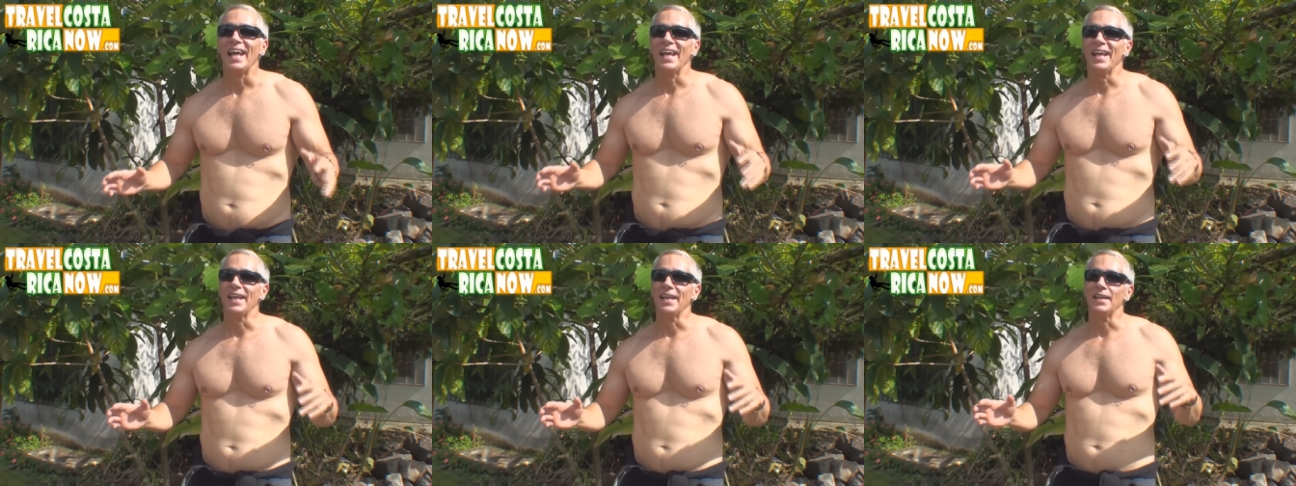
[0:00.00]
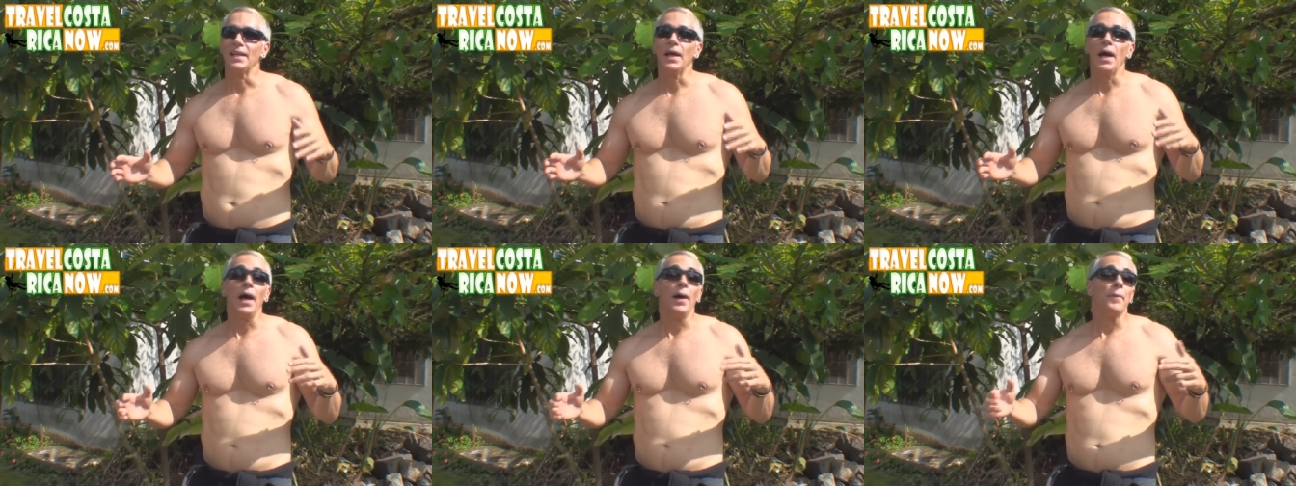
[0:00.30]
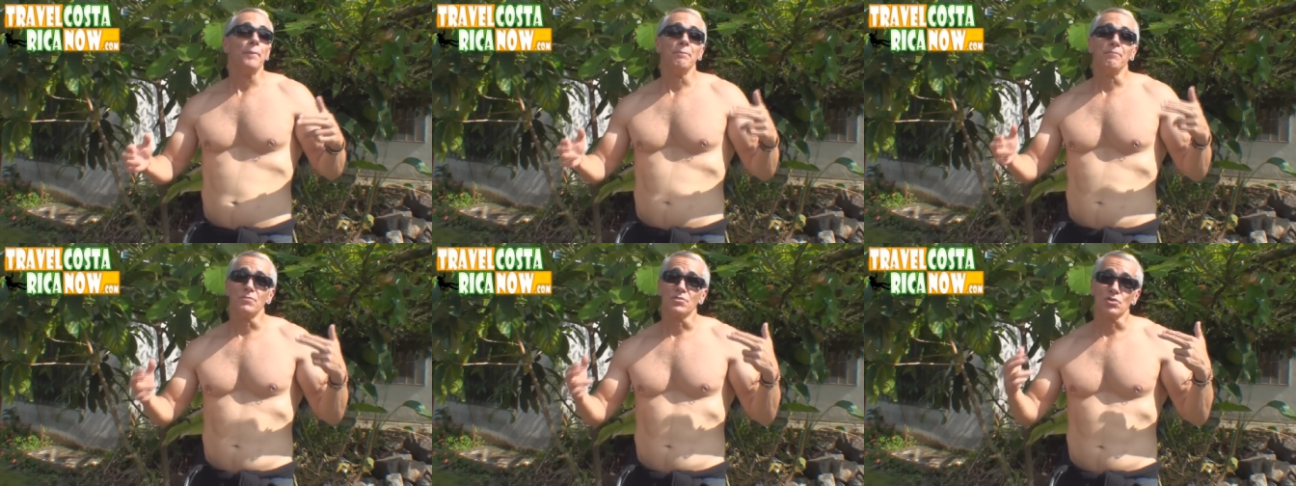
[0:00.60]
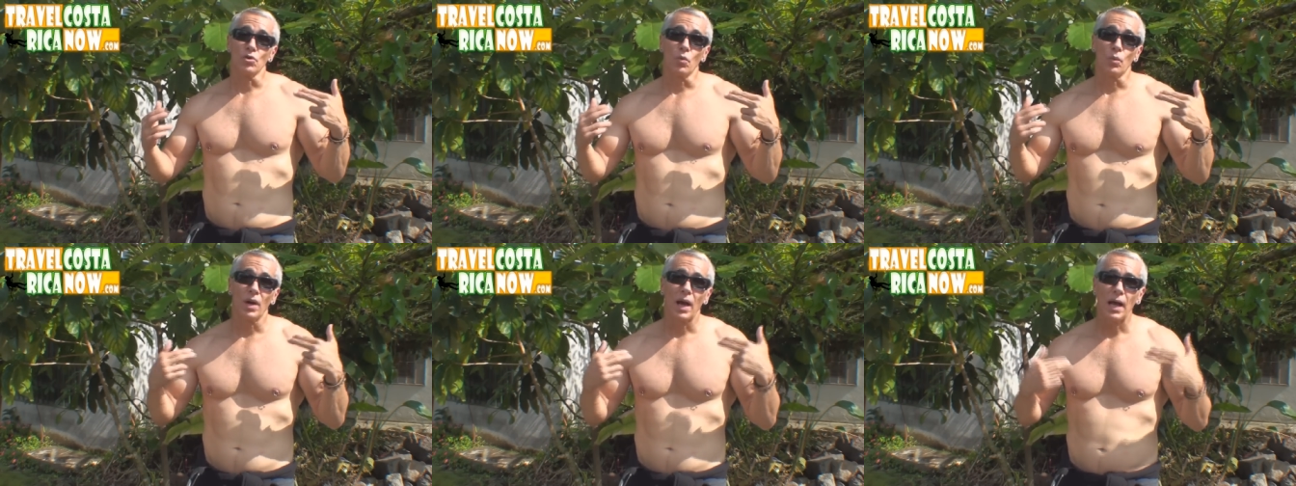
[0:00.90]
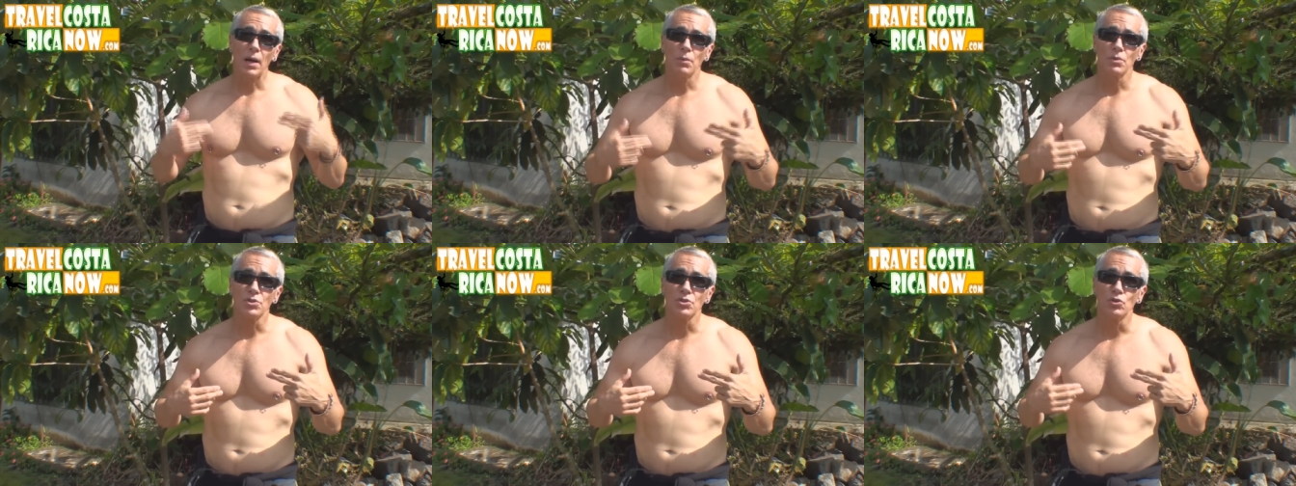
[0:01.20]
And so what
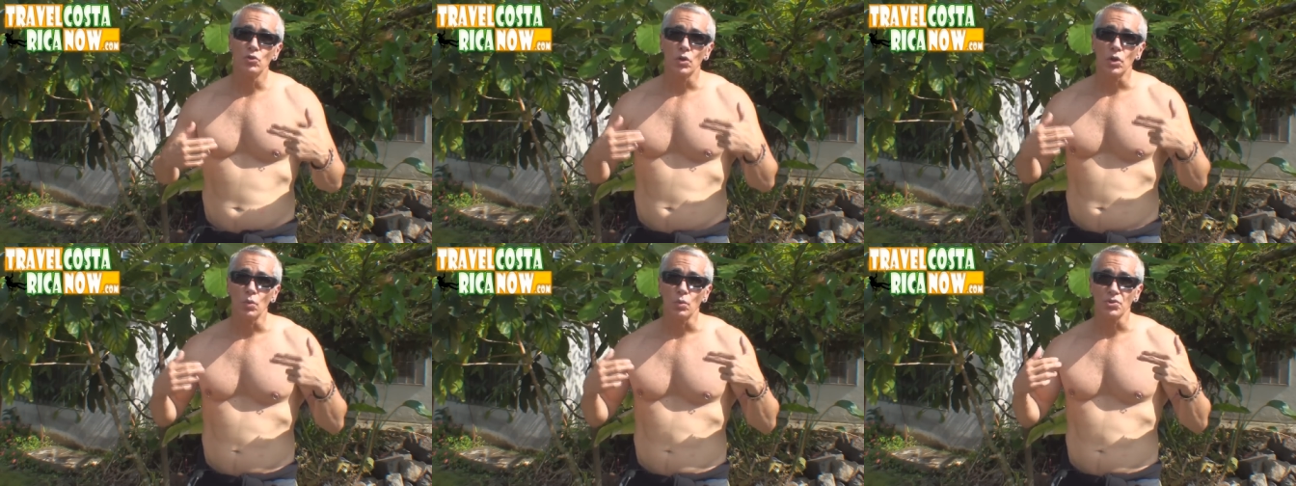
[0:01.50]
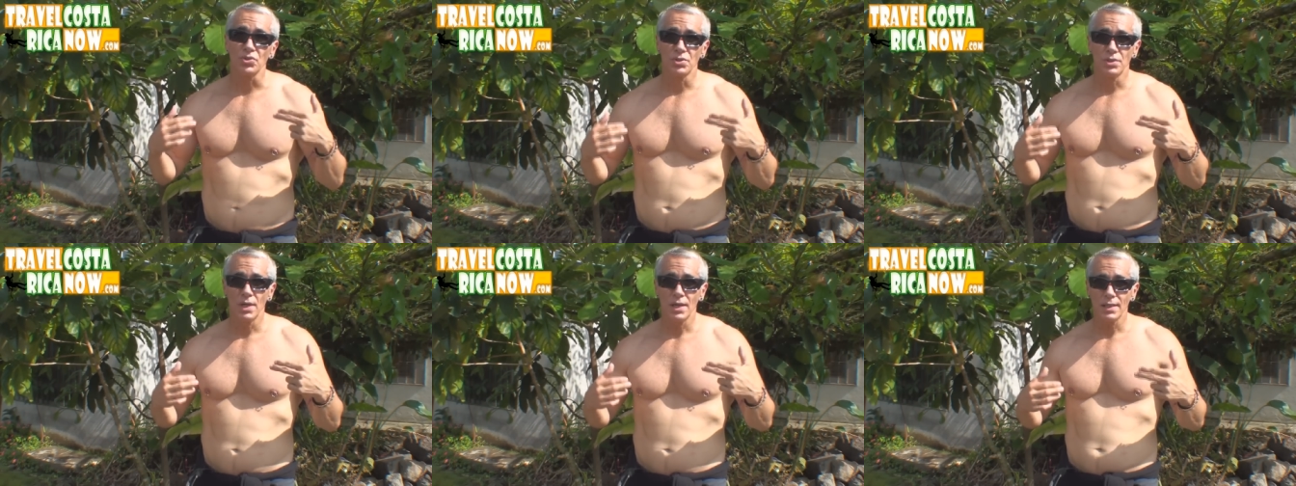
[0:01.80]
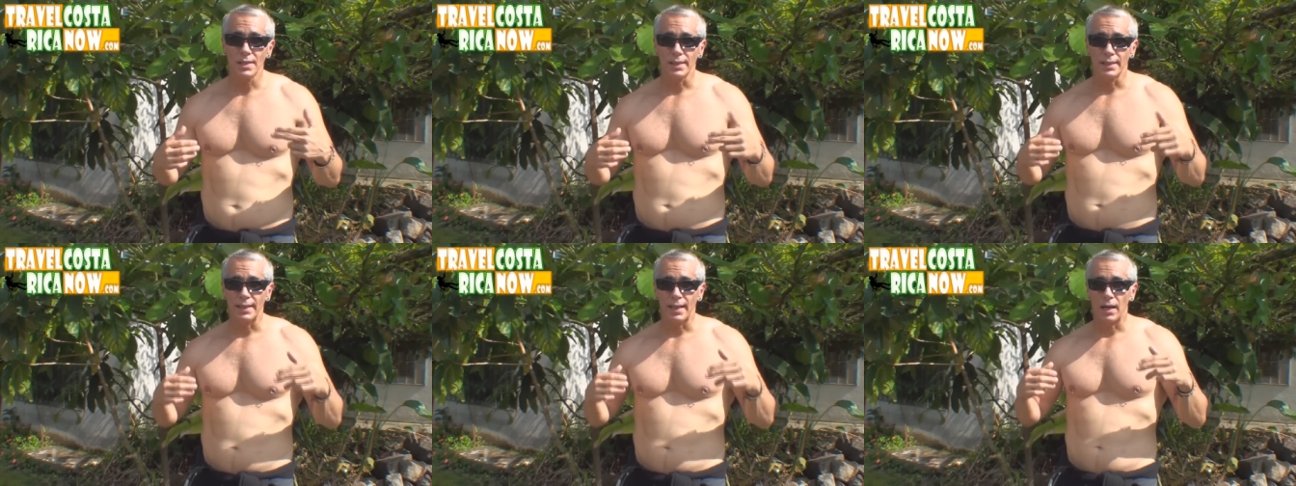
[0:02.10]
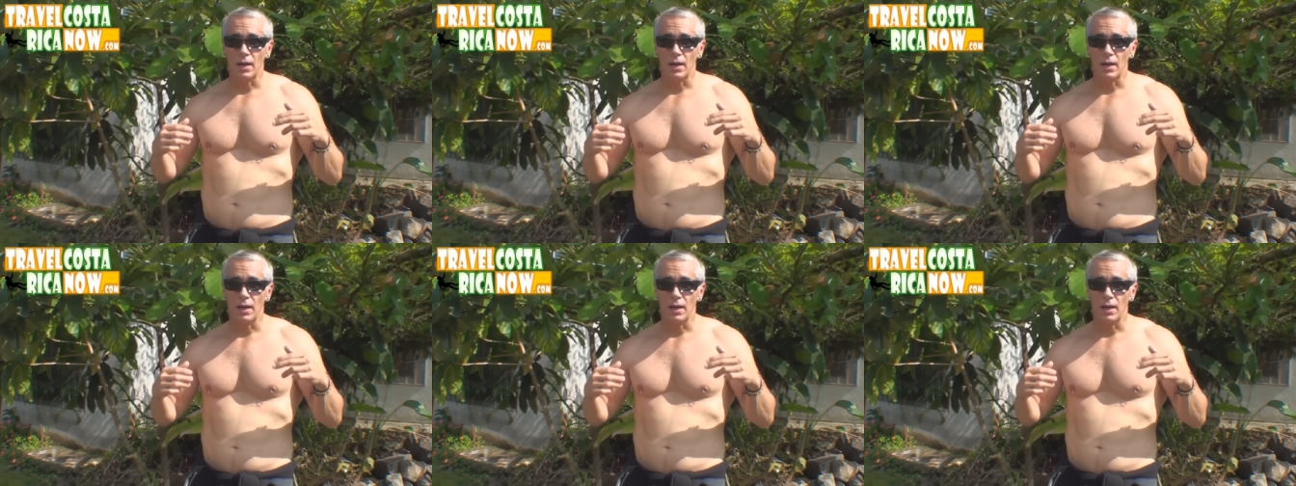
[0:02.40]
I was doing was nothing.